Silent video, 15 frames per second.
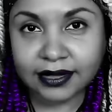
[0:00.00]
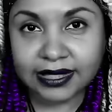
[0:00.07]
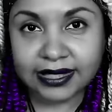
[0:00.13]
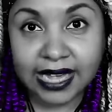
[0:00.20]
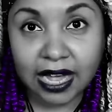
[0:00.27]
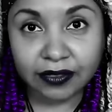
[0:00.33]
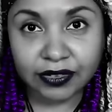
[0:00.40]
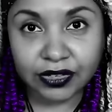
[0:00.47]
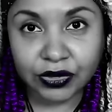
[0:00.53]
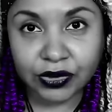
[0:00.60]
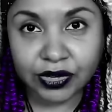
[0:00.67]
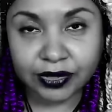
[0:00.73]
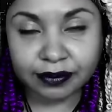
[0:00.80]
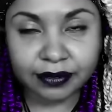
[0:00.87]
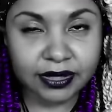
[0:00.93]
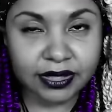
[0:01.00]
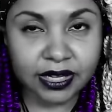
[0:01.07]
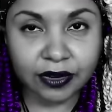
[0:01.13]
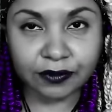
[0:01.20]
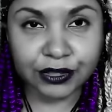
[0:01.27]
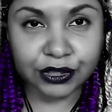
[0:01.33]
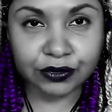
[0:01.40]
Salvador,
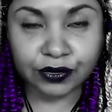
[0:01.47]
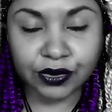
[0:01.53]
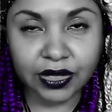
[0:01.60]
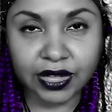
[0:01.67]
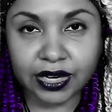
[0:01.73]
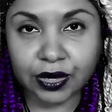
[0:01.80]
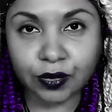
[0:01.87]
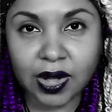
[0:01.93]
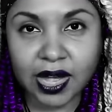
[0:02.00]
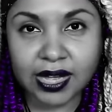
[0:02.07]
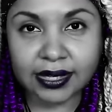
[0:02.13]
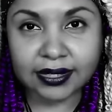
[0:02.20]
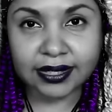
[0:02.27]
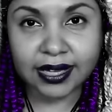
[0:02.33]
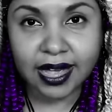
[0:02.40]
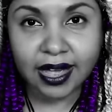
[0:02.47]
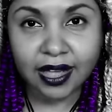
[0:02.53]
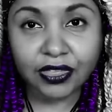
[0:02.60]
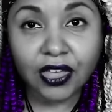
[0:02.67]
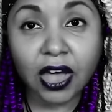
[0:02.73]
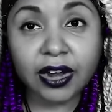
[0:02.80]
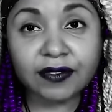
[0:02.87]
selfish fool that he was,
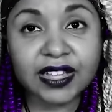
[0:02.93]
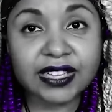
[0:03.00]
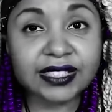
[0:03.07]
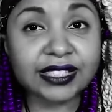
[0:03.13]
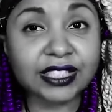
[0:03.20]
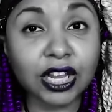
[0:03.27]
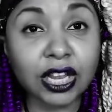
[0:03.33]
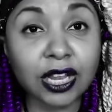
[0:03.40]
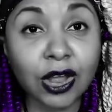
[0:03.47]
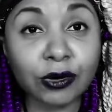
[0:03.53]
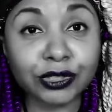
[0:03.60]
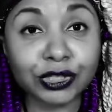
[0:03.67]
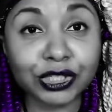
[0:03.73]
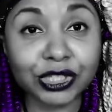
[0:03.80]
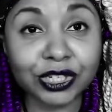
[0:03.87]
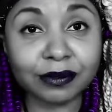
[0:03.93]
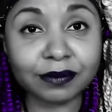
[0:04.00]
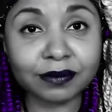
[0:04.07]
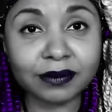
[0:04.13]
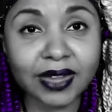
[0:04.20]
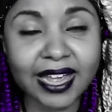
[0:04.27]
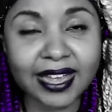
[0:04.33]
thought of this as closure
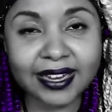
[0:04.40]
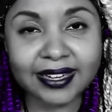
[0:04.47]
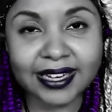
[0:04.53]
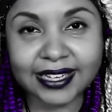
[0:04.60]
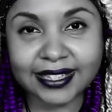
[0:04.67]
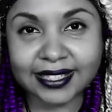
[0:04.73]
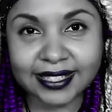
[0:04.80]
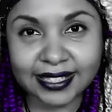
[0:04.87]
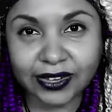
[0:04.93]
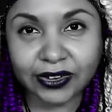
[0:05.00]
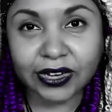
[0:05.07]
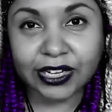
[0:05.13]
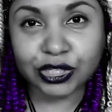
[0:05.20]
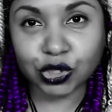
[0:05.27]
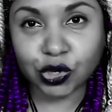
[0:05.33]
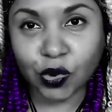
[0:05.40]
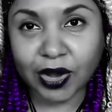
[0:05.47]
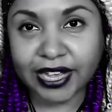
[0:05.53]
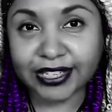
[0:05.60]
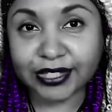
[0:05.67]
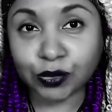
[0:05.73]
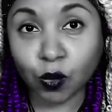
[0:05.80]
and he'd still
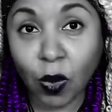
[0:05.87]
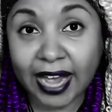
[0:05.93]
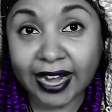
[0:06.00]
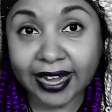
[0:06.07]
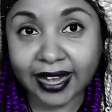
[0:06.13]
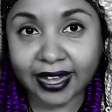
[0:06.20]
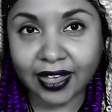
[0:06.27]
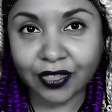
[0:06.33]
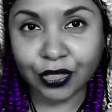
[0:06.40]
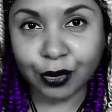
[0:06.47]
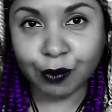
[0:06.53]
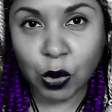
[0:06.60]
enjoy his wedding in the